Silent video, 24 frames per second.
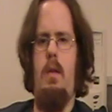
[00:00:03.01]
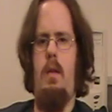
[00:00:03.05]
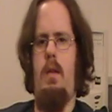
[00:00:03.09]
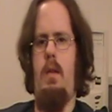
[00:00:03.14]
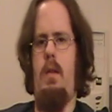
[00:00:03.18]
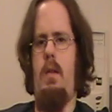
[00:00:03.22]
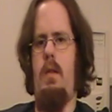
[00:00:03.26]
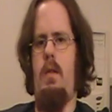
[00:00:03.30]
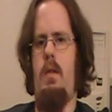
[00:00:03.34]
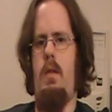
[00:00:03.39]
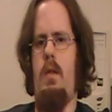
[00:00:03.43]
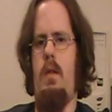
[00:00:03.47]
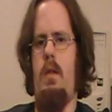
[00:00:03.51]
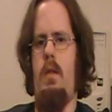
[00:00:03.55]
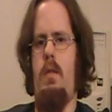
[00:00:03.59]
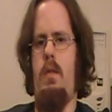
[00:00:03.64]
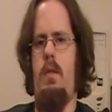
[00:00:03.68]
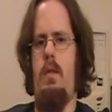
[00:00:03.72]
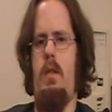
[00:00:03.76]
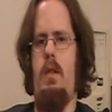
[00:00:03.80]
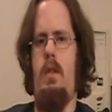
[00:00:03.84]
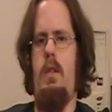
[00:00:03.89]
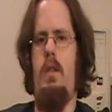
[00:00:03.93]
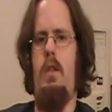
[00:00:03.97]
and I
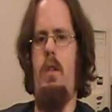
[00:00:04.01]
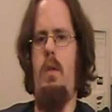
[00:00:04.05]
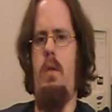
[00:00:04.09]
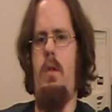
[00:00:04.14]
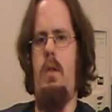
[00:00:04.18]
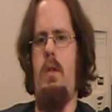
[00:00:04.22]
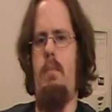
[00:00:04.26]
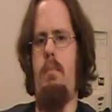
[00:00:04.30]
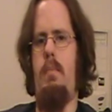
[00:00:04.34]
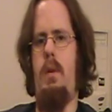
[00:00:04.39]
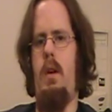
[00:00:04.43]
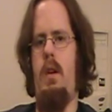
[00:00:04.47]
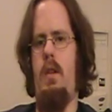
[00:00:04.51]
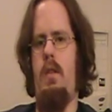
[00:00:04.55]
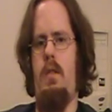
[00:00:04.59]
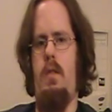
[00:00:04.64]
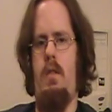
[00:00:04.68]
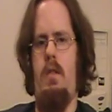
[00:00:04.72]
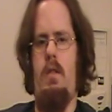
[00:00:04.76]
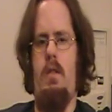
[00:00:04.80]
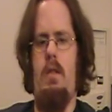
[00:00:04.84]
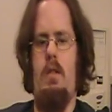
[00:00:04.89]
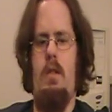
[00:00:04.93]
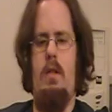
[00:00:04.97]
thought I'd do an
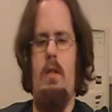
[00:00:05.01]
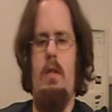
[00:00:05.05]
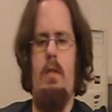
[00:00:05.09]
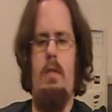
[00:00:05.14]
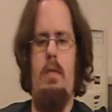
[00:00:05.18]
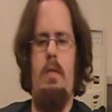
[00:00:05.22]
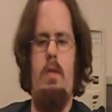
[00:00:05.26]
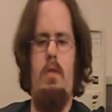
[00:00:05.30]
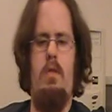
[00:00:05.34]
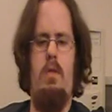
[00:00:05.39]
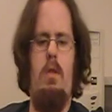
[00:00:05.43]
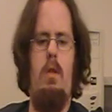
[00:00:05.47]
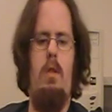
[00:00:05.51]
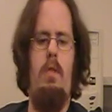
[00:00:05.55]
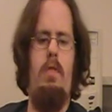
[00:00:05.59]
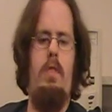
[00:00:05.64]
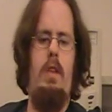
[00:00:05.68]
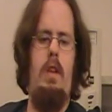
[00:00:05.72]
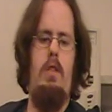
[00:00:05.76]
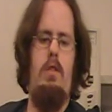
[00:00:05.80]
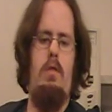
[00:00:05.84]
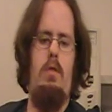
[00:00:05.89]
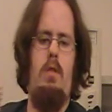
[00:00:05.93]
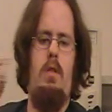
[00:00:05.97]
unboxing of a show
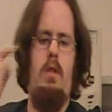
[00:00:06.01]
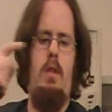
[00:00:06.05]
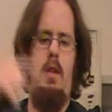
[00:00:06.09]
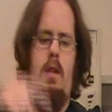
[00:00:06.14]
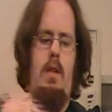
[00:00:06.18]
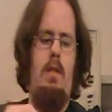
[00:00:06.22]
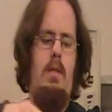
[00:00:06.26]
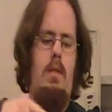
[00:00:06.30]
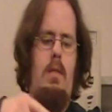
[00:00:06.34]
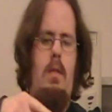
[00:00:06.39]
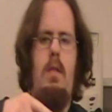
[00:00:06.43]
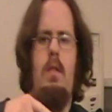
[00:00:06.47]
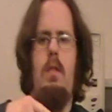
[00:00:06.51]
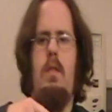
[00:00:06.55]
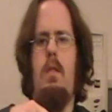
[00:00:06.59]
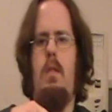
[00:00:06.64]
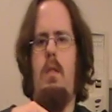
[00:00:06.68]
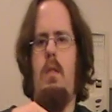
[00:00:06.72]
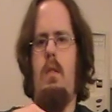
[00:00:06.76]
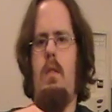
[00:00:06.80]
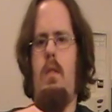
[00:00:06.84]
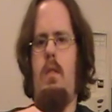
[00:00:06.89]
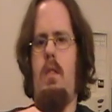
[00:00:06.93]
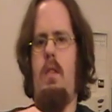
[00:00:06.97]
featuring
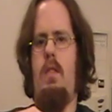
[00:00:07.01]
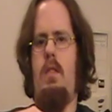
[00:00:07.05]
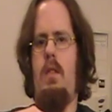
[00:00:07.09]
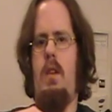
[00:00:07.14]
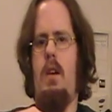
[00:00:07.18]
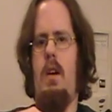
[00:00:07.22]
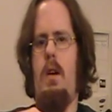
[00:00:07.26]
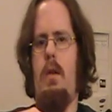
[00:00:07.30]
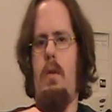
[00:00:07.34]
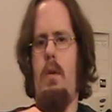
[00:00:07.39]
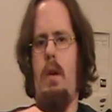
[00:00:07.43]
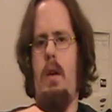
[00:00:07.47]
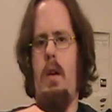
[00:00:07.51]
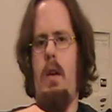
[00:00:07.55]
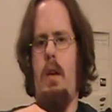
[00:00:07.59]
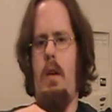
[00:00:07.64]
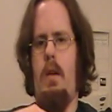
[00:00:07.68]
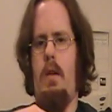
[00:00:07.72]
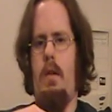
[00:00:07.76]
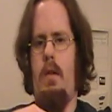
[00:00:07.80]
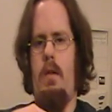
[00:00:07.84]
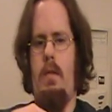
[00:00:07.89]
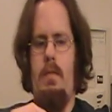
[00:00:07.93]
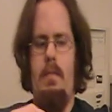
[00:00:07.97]
this guy right
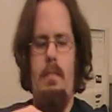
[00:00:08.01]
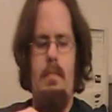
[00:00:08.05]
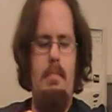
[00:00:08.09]
here.